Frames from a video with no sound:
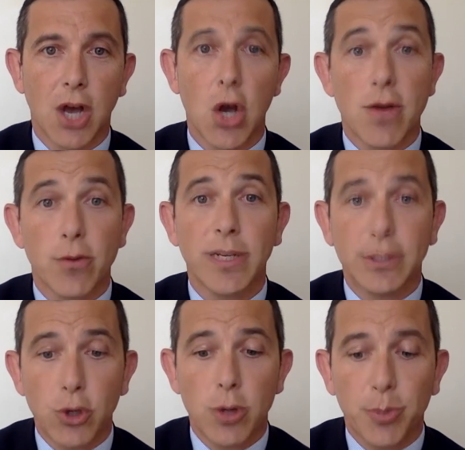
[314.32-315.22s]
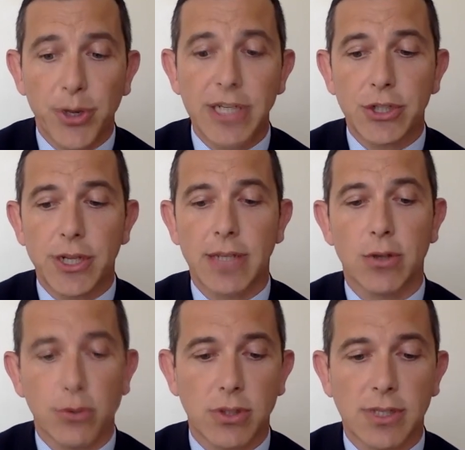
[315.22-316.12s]
However, we do appreciate and
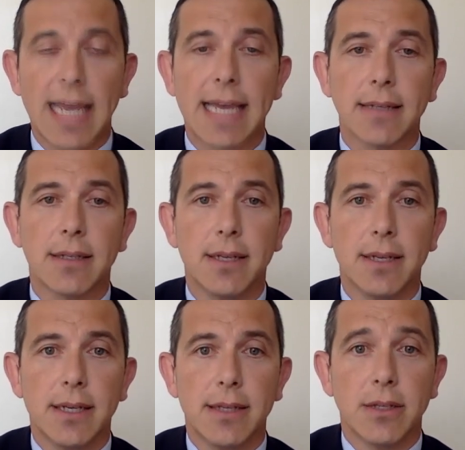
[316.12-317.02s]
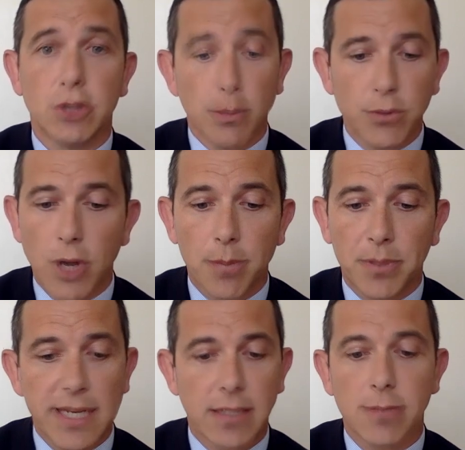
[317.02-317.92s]
understand that some do not
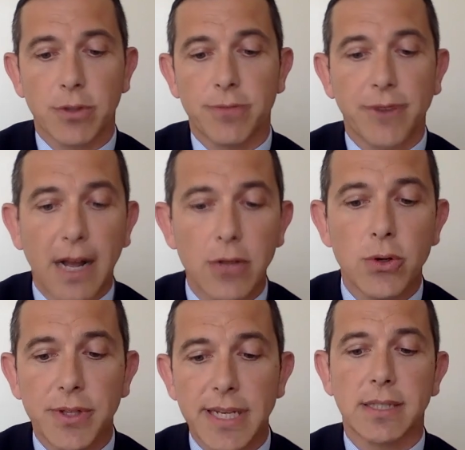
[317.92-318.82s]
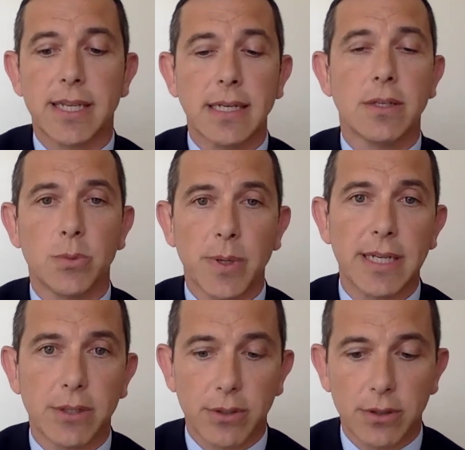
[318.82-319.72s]
place as much value on these things as we
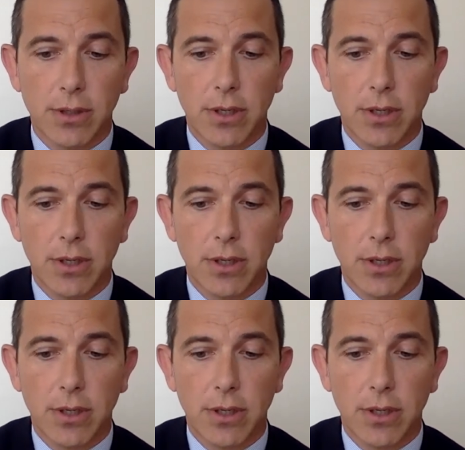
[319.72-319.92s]
do,